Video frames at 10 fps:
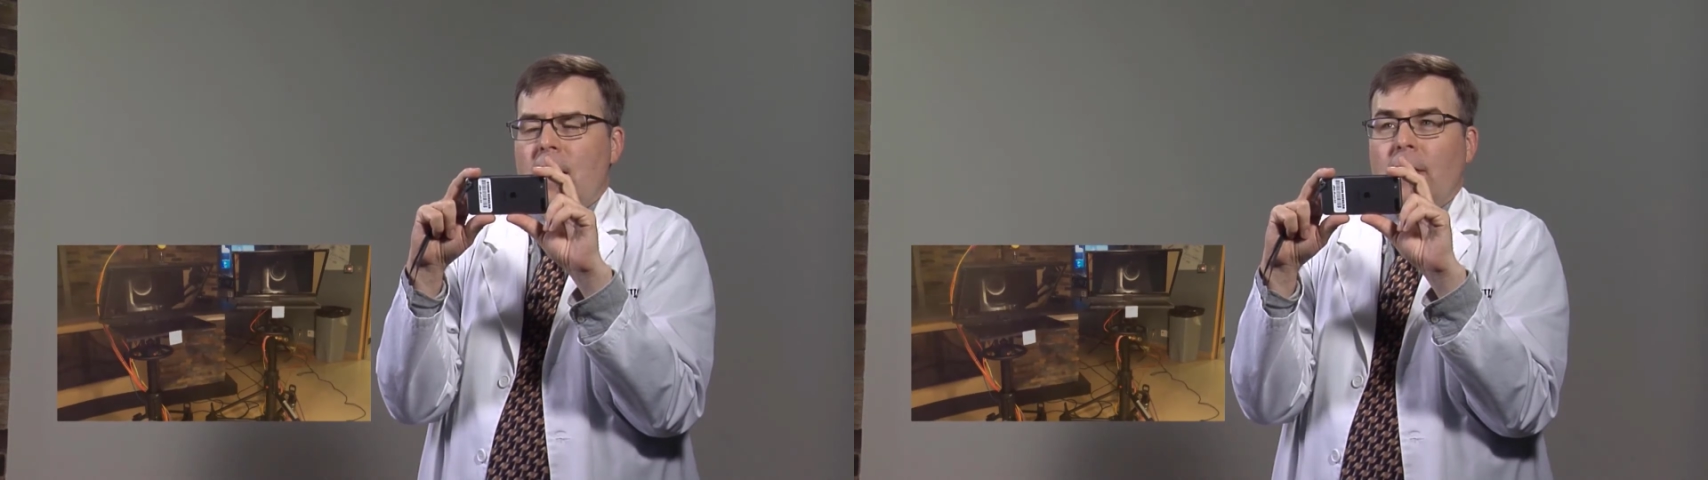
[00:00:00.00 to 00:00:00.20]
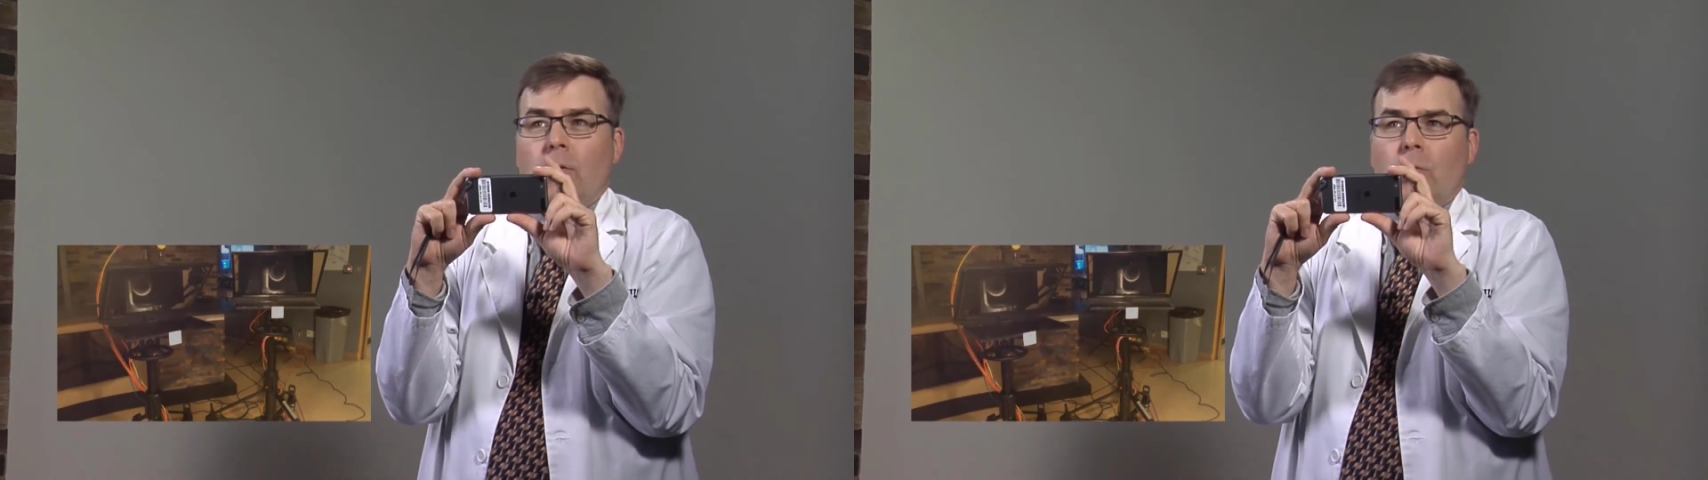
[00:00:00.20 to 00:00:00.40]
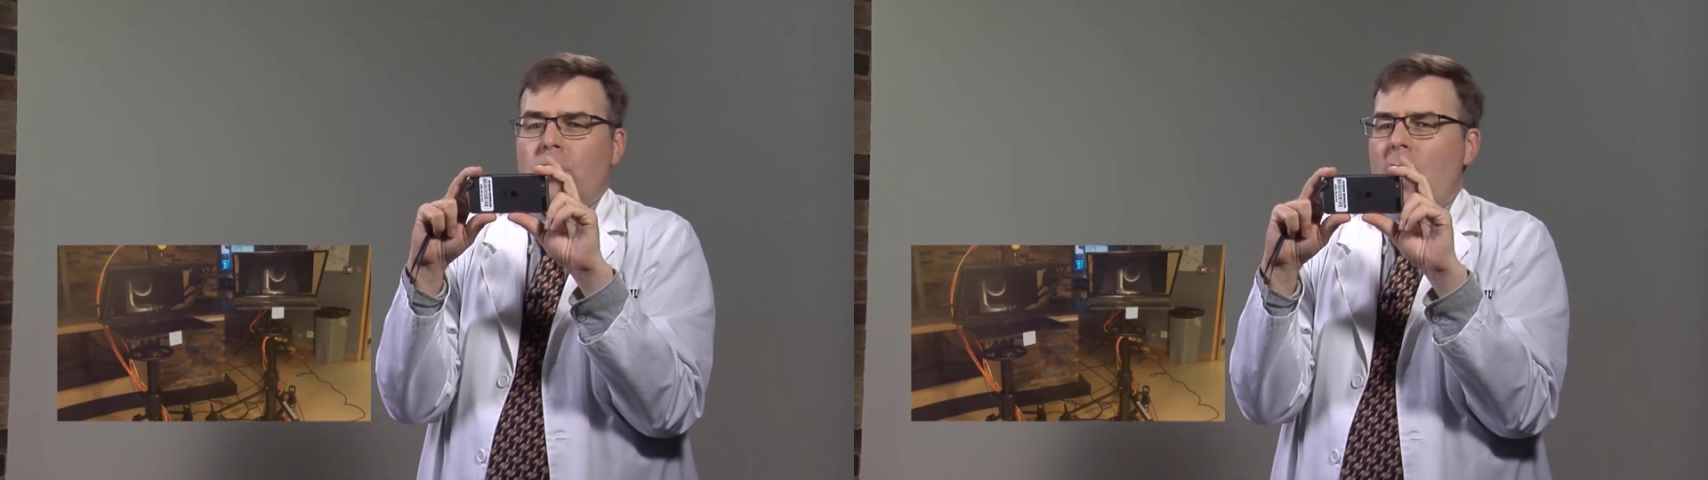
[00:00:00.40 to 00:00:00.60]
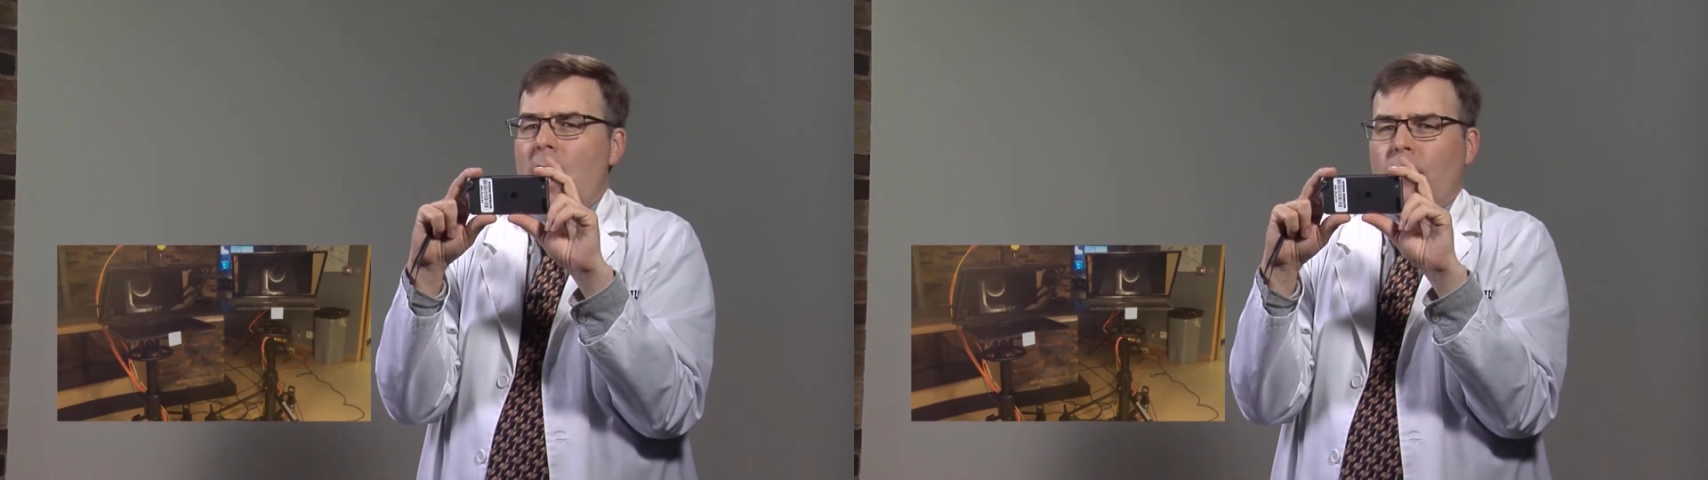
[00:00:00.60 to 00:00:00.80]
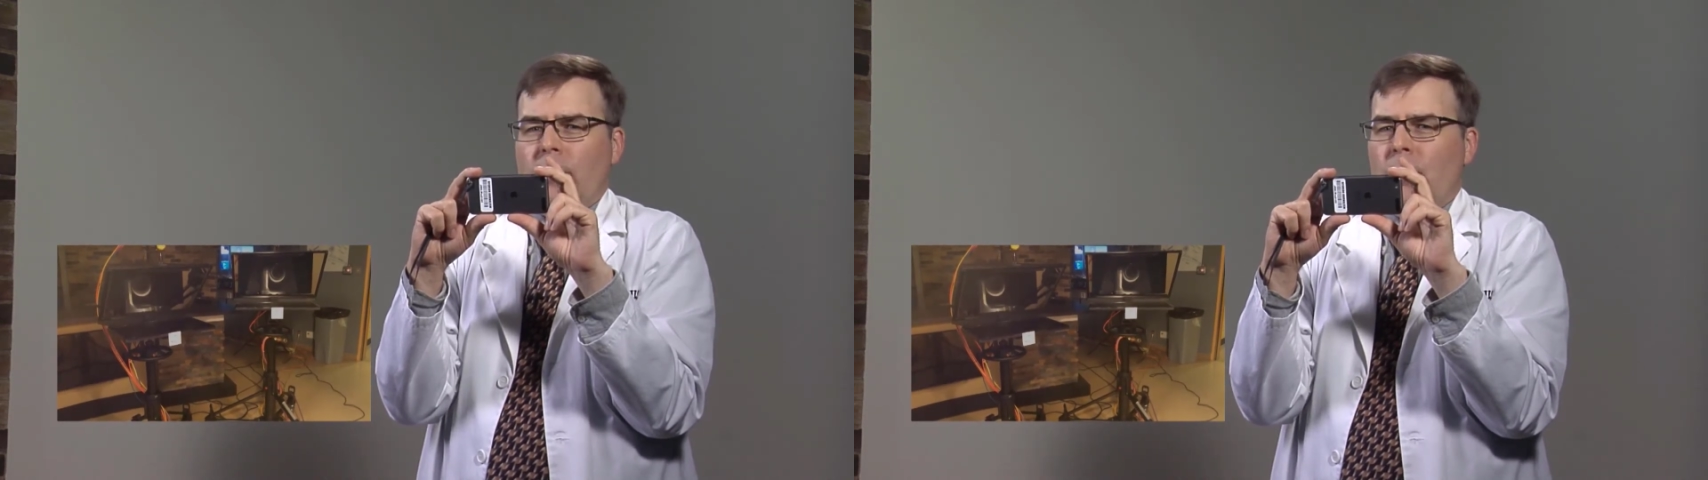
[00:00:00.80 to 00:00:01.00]
And don't
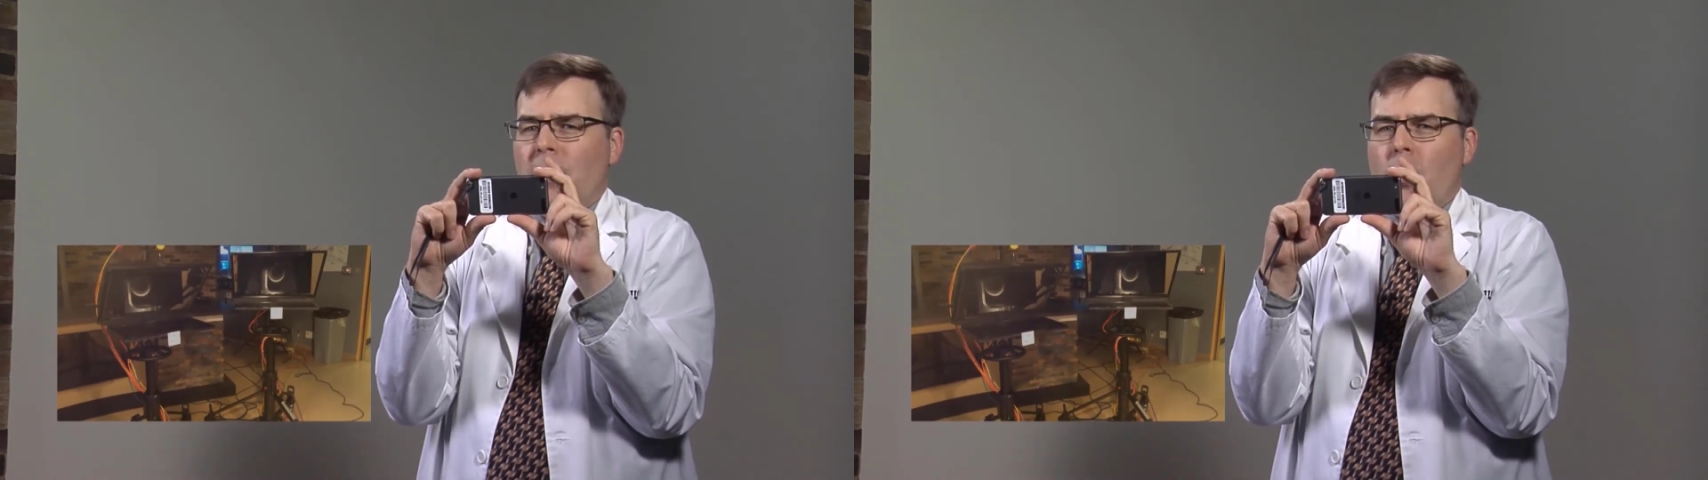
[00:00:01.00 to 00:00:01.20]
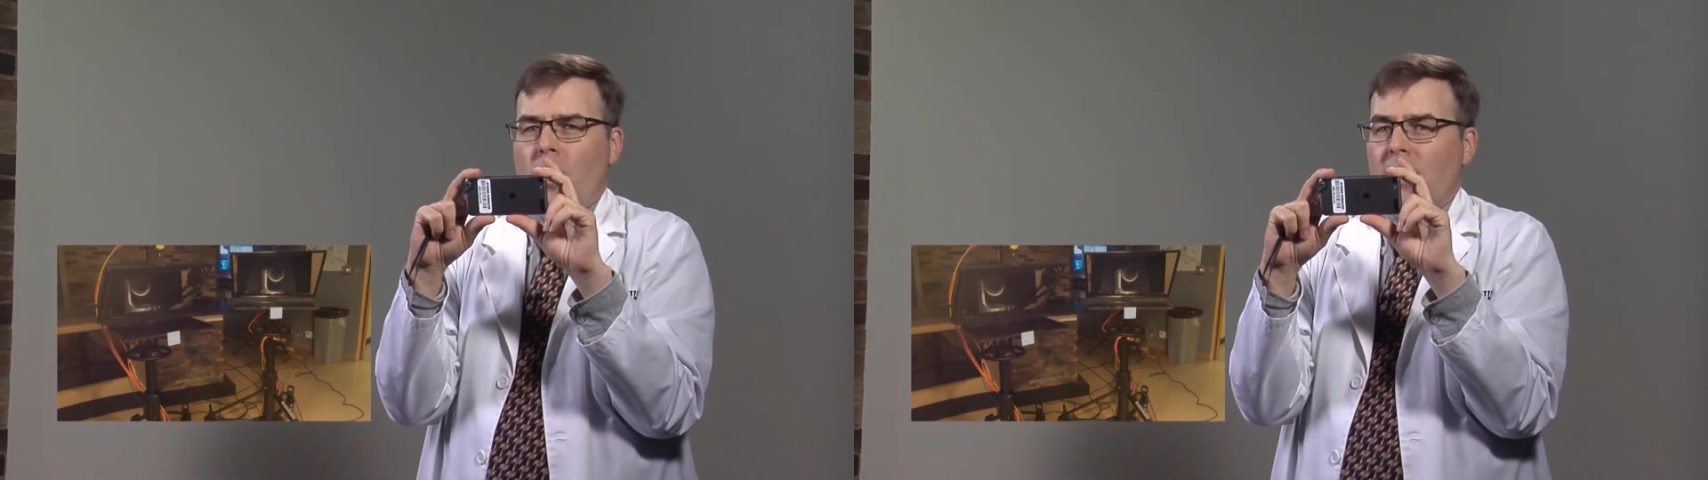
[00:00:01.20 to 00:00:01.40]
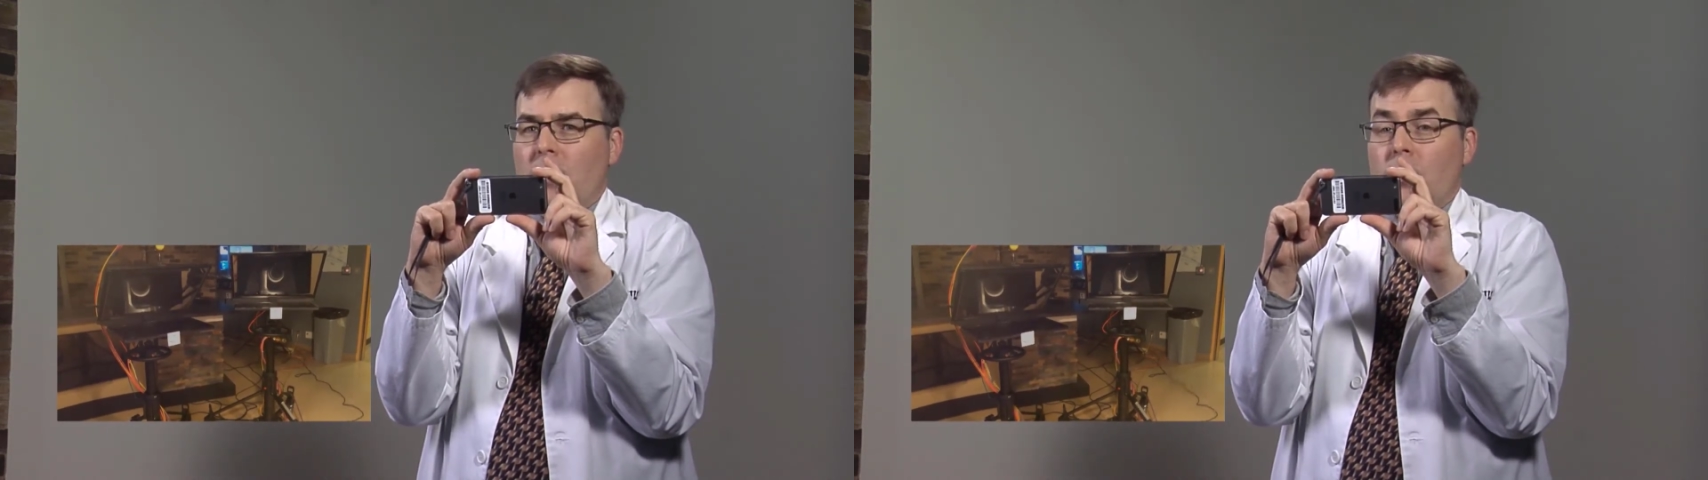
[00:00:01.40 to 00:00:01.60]
talk. When you're recording,